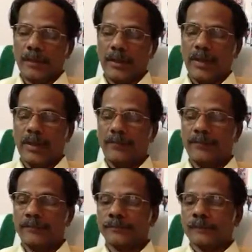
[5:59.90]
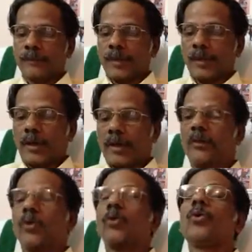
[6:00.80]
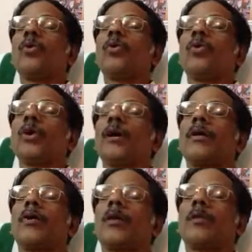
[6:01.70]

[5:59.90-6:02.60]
life. I don't know where all